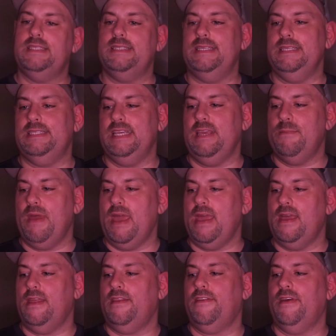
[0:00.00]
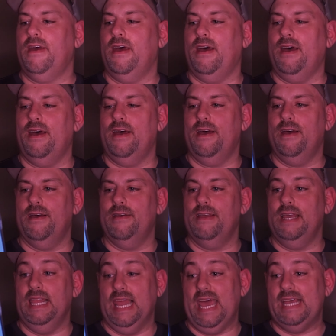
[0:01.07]
is the Z-Man
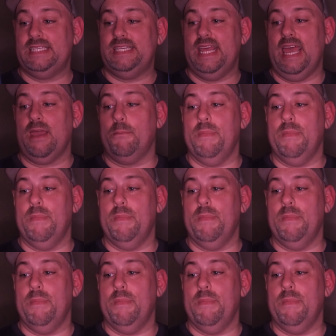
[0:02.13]
Elastec